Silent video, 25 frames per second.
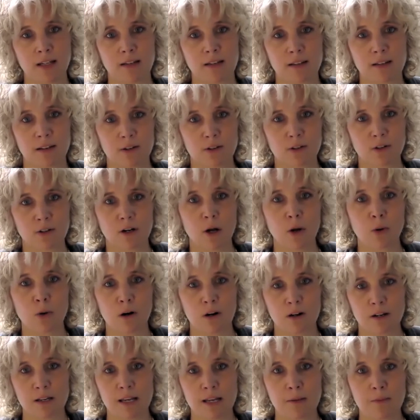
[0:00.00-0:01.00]
or
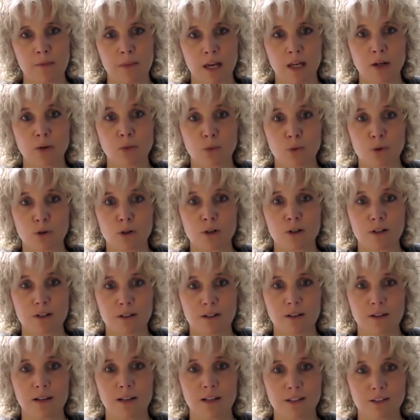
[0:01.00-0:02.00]
OREM that award
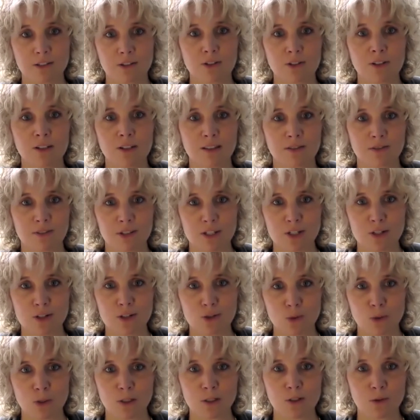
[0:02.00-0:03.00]
during the Vision
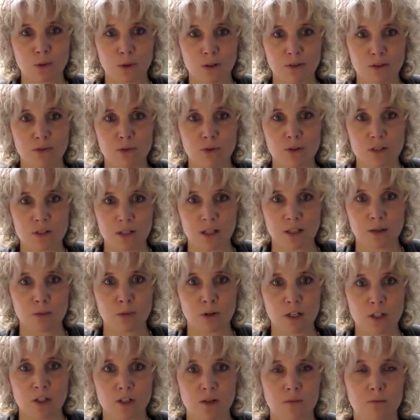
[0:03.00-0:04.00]
2024
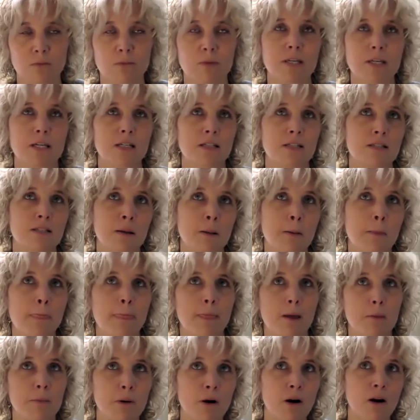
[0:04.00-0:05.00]
celebration, because
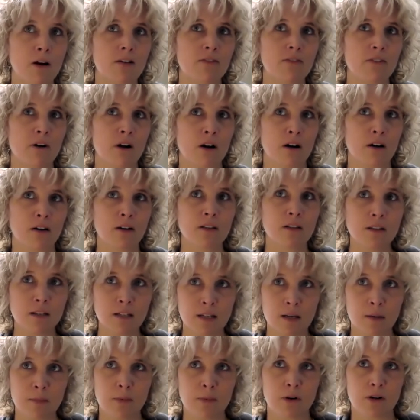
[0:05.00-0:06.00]
part of our
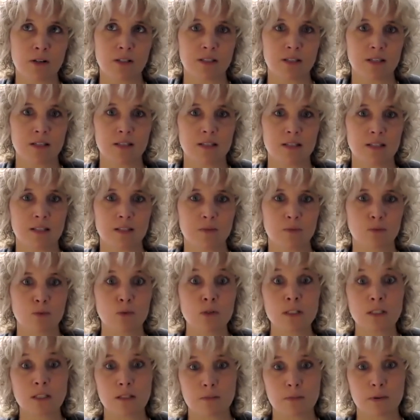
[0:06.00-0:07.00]
cleanup process has
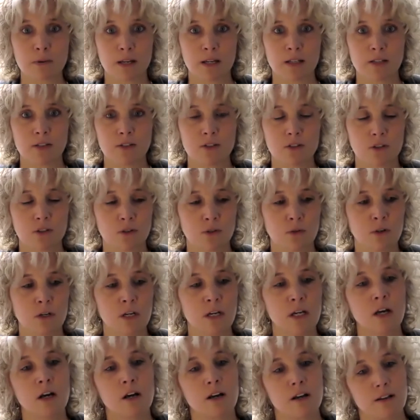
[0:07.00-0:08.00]
really been to
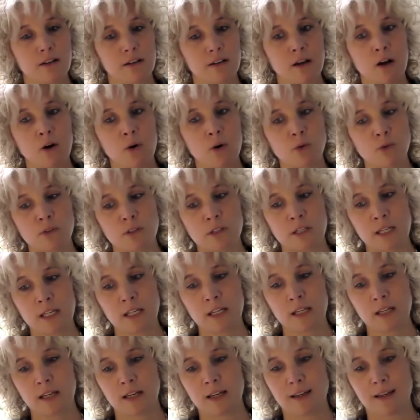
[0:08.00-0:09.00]
not
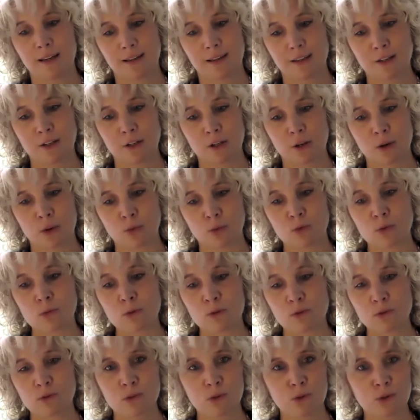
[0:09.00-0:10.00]
only
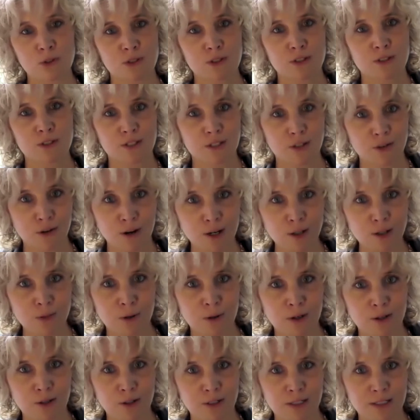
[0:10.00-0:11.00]
remove sources to
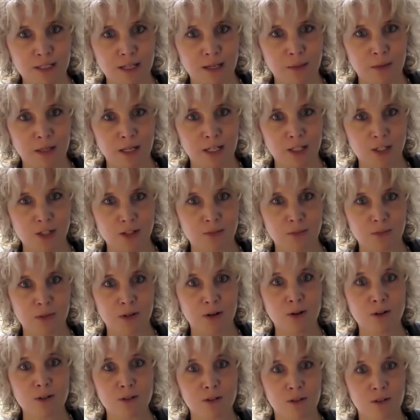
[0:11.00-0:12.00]
groundwater contamination, but
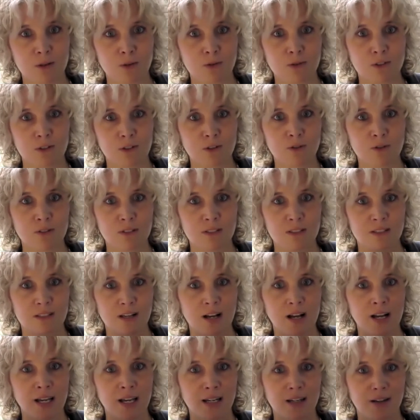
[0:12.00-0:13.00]
also turn the
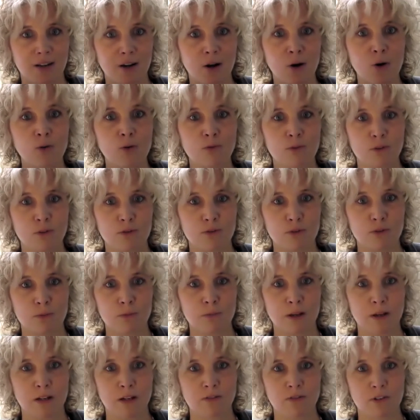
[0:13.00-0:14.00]
site over for
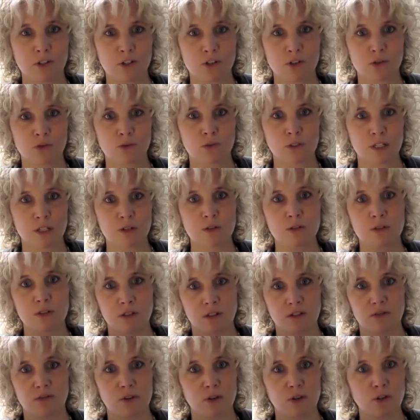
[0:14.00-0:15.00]
beneficial reuse in
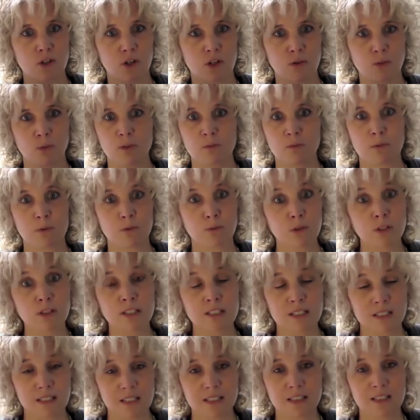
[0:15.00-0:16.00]
the future. And we've been really
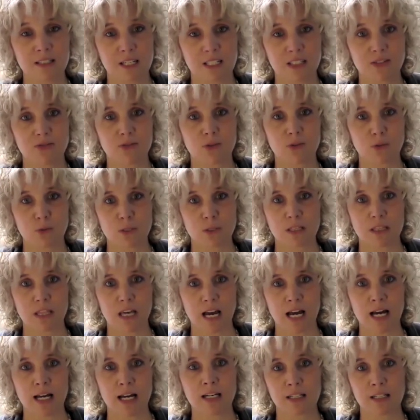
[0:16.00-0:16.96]
successful with that.